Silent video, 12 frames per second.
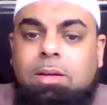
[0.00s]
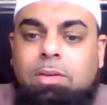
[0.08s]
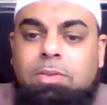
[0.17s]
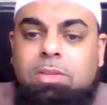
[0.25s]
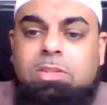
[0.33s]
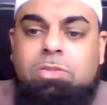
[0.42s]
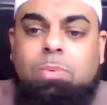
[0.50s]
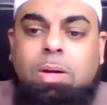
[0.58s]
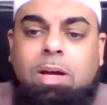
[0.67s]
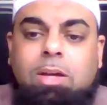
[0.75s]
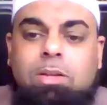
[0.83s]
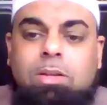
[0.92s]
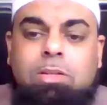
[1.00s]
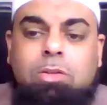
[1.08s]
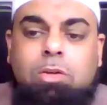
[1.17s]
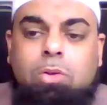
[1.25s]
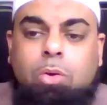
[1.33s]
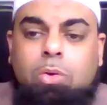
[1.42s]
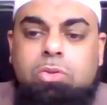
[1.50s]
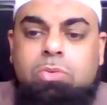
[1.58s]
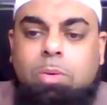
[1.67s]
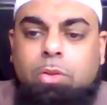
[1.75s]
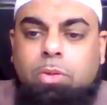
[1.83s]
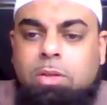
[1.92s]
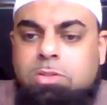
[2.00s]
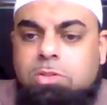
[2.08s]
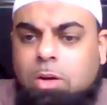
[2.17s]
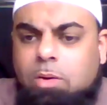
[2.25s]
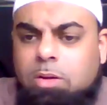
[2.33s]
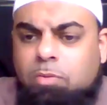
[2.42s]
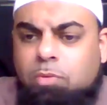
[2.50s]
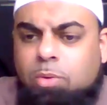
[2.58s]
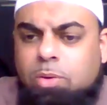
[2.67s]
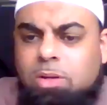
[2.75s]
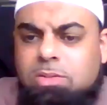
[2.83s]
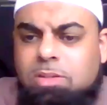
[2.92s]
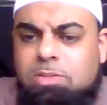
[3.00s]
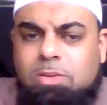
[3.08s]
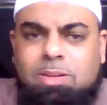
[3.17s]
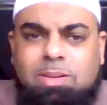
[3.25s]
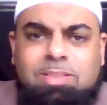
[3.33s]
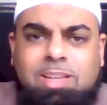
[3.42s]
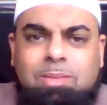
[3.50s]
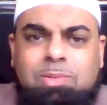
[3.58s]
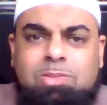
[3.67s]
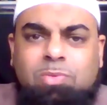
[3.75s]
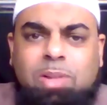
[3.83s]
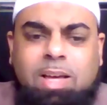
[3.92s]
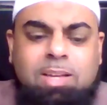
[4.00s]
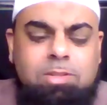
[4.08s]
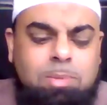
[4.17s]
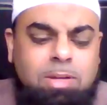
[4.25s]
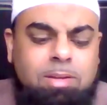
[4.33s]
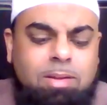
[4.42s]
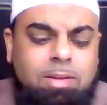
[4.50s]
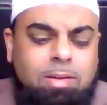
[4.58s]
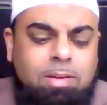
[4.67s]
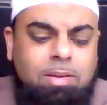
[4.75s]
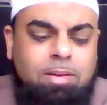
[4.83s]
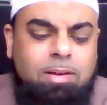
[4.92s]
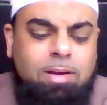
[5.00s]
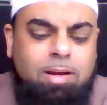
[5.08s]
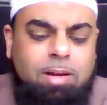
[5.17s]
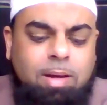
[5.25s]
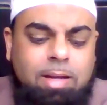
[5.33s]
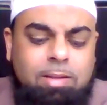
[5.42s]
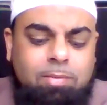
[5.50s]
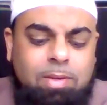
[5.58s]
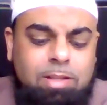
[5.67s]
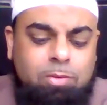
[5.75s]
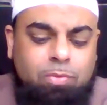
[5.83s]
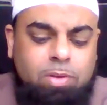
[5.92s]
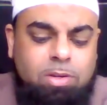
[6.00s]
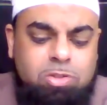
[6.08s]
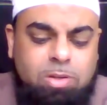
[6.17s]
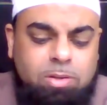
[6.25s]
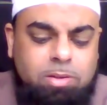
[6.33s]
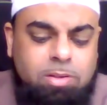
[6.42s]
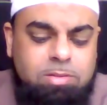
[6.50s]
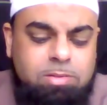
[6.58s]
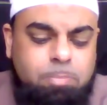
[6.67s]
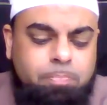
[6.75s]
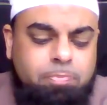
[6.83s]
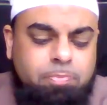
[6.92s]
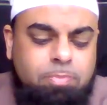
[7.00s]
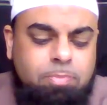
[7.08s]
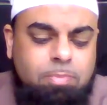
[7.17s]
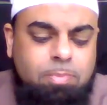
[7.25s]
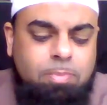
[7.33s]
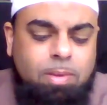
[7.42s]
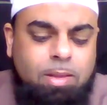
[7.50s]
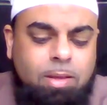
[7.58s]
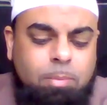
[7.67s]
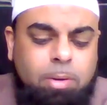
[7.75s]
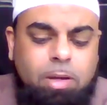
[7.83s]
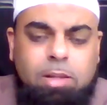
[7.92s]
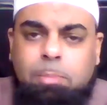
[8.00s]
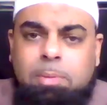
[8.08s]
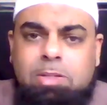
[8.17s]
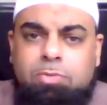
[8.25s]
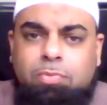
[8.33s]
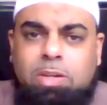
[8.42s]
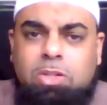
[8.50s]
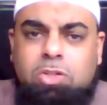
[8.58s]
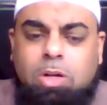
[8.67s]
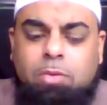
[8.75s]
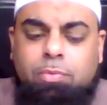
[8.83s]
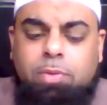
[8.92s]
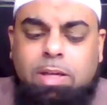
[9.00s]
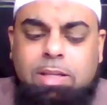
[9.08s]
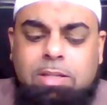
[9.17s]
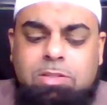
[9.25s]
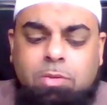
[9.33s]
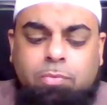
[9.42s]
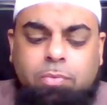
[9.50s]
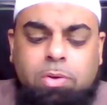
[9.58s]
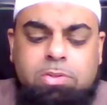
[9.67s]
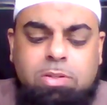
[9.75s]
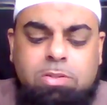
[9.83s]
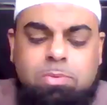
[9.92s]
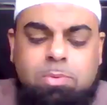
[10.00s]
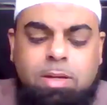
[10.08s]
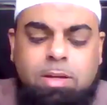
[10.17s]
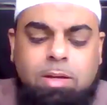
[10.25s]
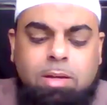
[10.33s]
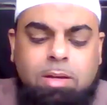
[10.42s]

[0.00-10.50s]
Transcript: And this is what I'd like to close with. It's already 46. Look at time just flies, man. Uh, I didn't even get to finish all of this. But let me just finish off at least the verses, right?